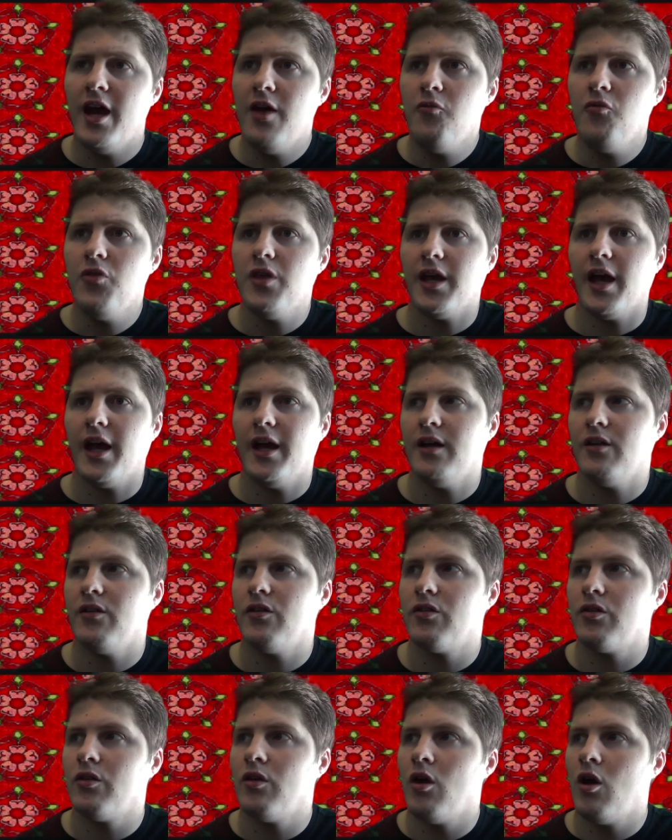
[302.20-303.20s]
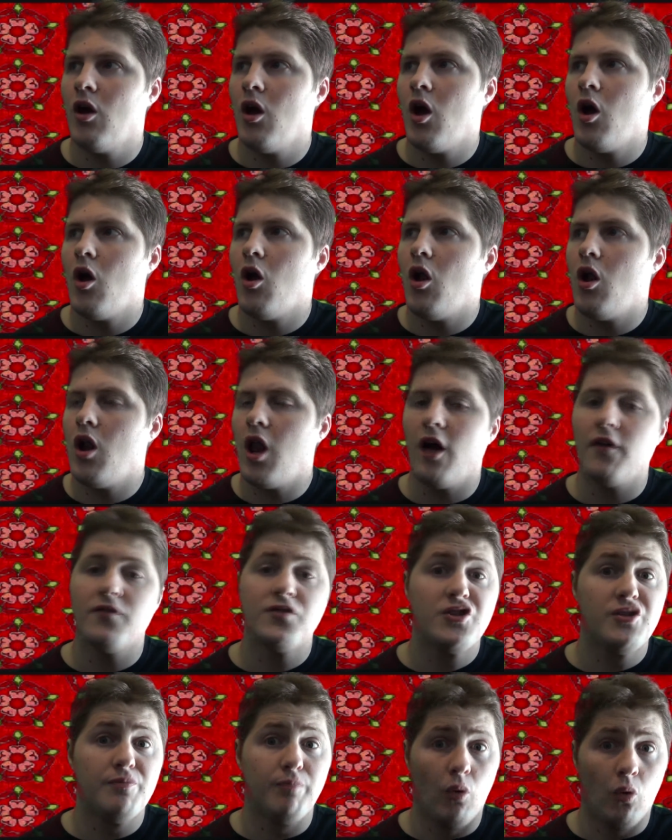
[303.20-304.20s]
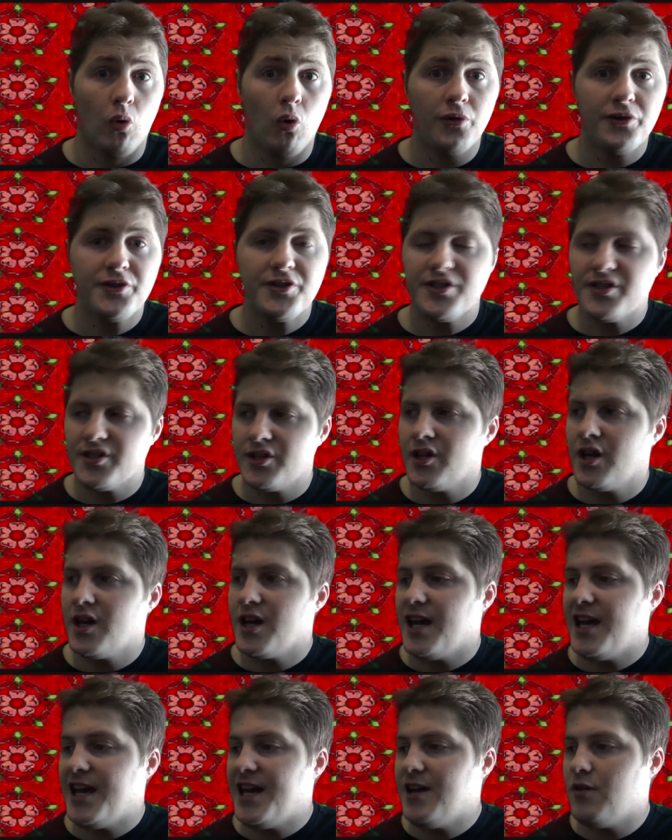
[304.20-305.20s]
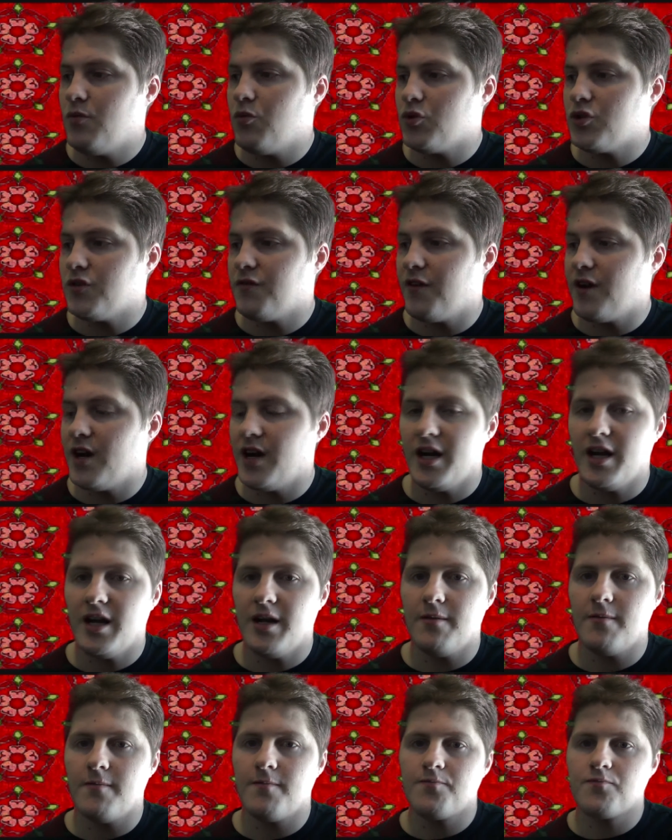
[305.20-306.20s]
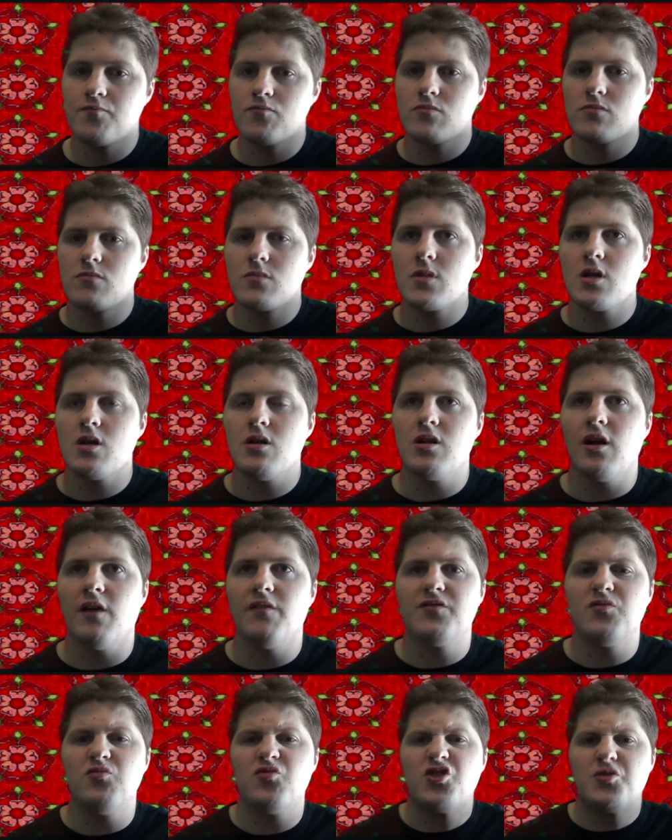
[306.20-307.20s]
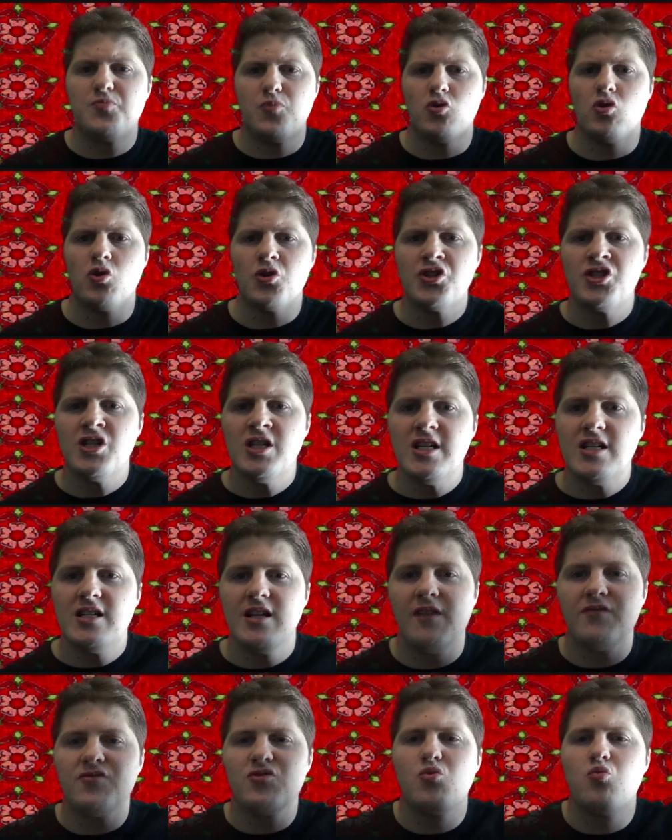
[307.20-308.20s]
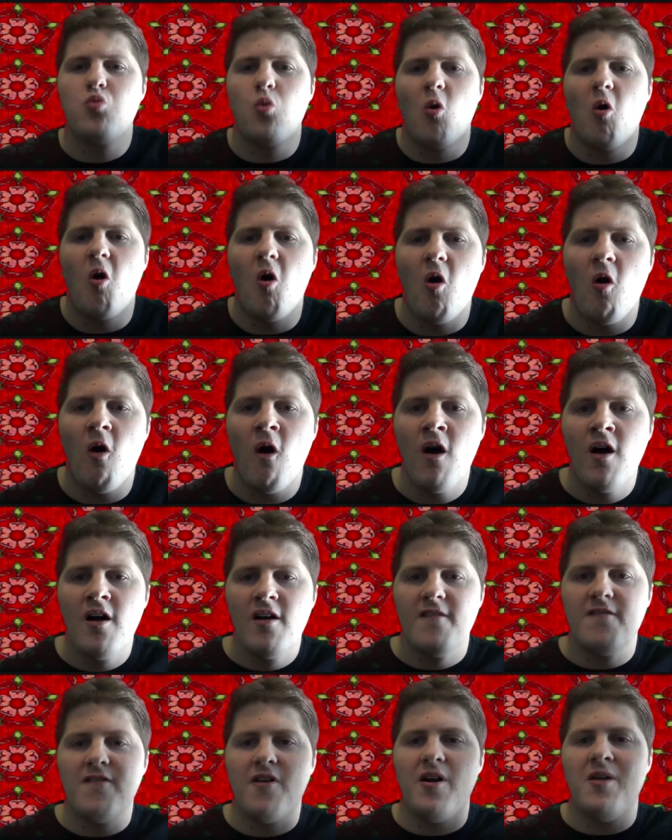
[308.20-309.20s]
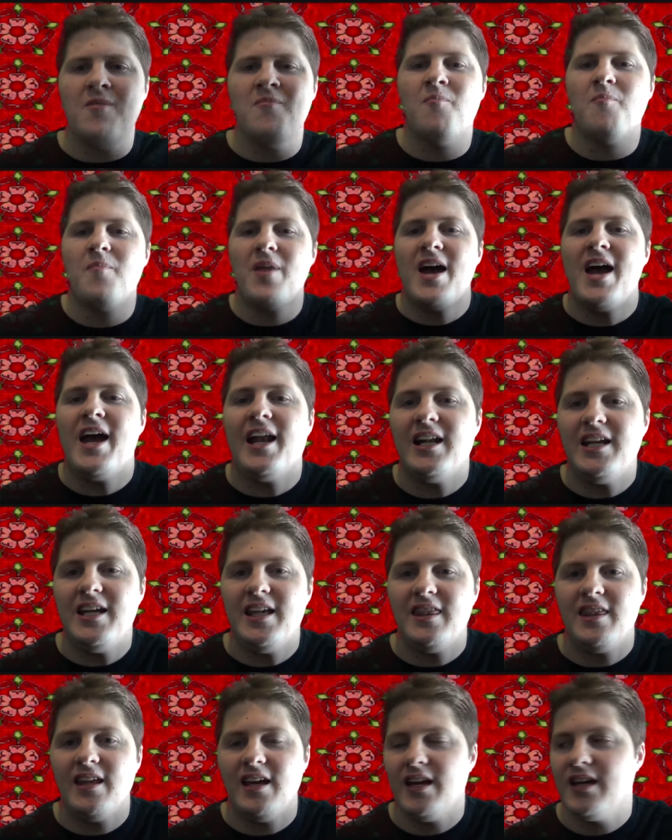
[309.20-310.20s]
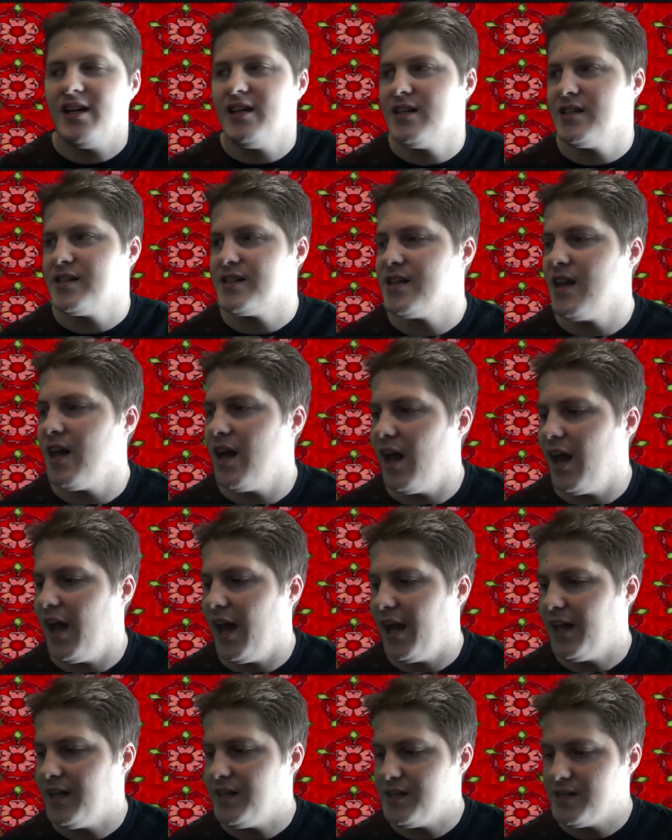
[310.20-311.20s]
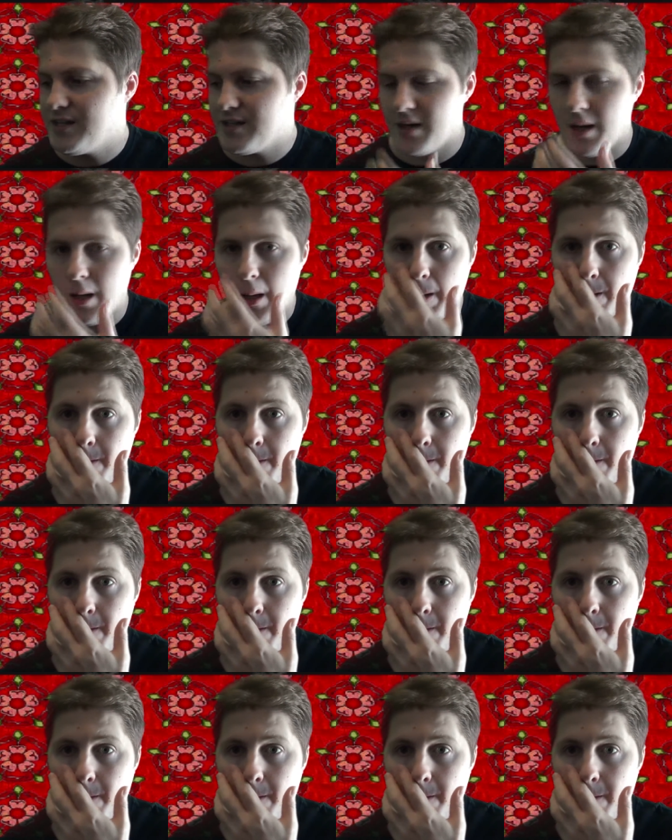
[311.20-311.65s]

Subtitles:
Henry VIII loved sports. He was loved sports, loved war, very manly things, and